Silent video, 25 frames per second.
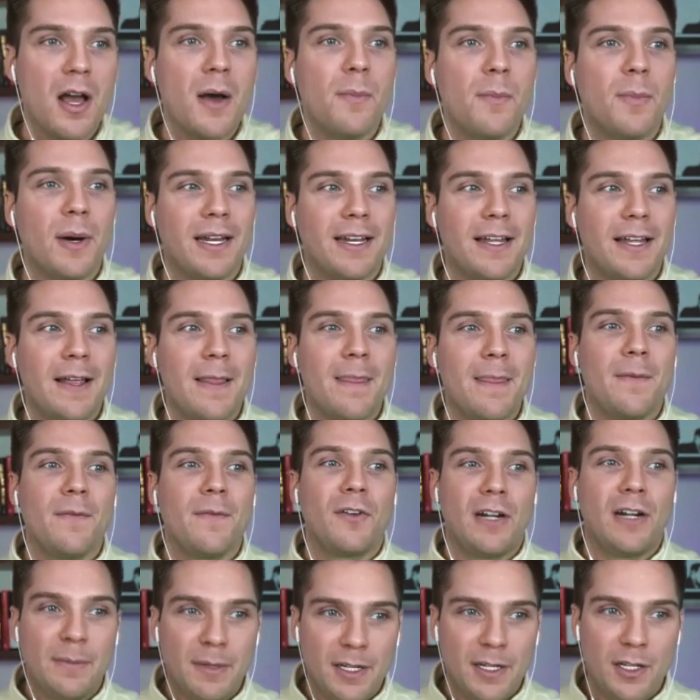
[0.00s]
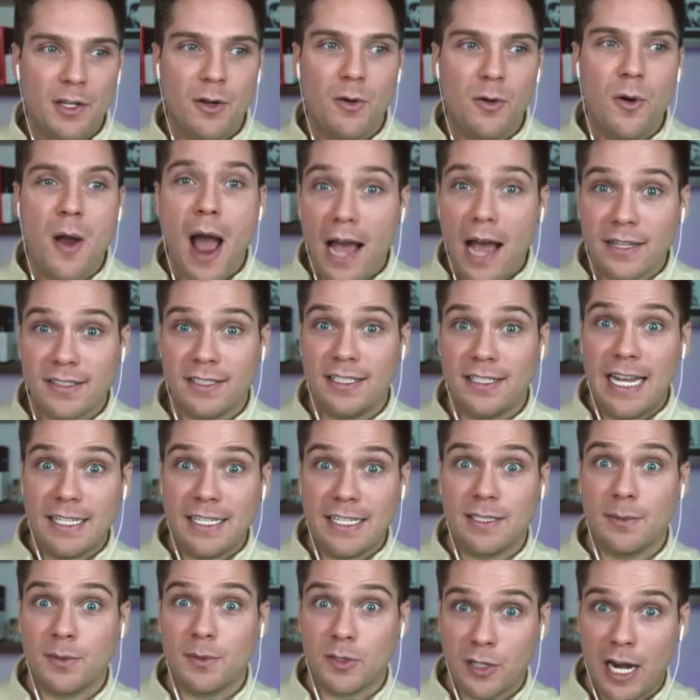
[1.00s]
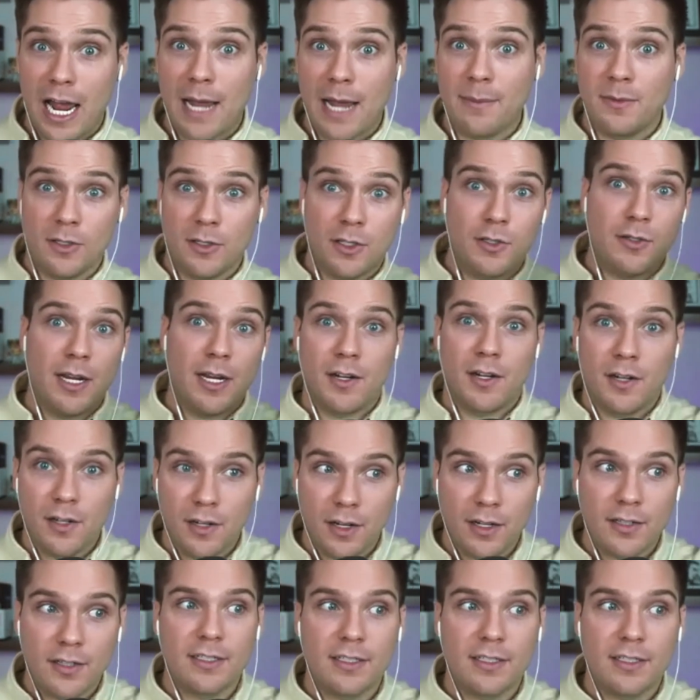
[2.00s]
But for anybody who hasn't yet subscribed to Creator Hooks,